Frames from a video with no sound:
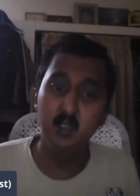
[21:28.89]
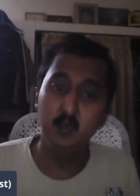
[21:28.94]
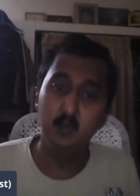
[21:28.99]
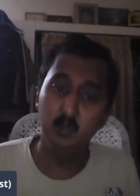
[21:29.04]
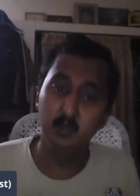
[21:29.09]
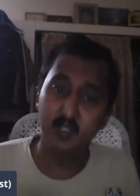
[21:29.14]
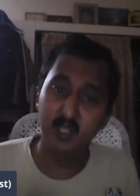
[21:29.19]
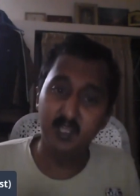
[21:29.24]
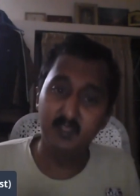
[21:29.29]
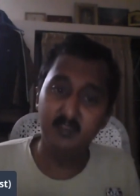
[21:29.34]

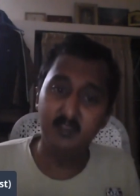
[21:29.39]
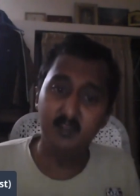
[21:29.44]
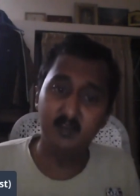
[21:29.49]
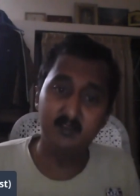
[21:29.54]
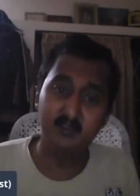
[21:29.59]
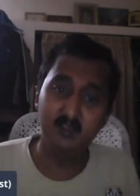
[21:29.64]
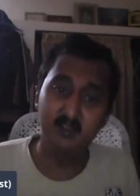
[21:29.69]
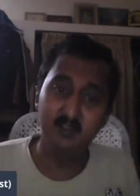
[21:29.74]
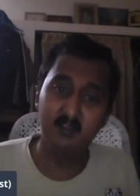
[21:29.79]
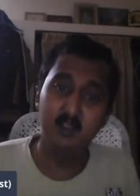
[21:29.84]
to get
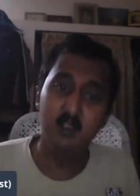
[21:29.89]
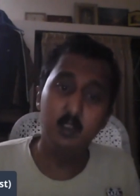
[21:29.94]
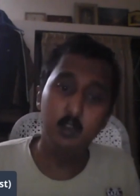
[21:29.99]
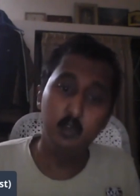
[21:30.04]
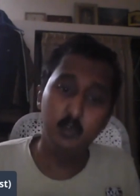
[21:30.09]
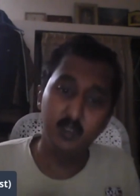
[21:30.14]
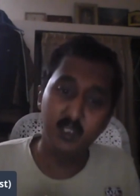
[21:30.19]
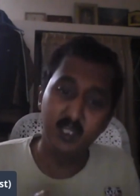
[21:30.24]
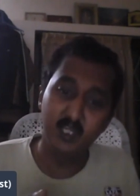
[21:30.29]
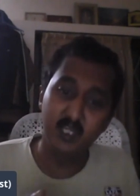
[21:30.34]
success,
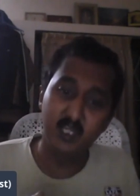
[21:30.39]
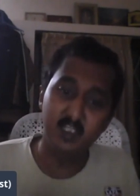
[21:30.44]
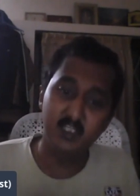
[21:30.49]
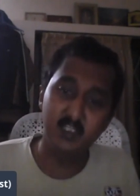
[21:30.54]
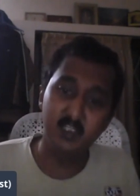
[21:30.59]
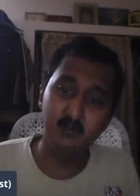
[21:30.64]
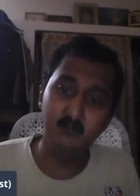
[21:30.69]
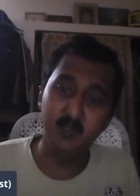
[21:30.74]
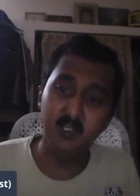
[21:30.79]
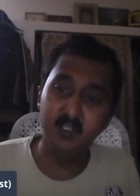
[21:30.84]
to get
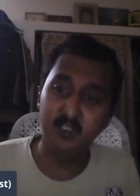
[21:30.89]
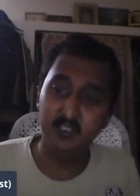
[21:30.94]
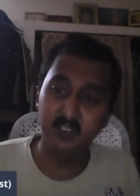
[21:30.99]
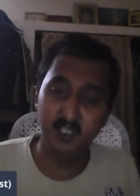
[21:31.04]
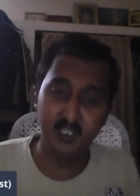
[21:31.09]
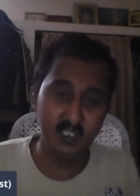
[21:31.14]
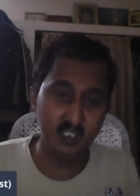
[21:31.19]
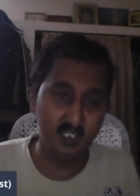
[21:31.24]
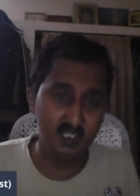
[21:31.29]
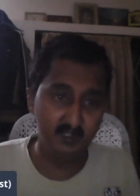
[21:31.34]
achievement in
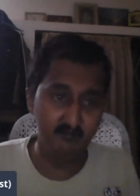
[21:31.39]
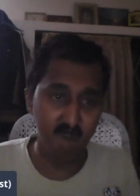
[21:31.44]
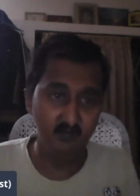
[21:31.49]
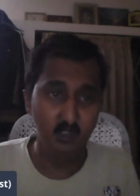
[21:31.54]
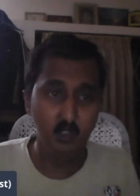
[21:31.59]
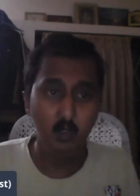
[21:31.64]
their life.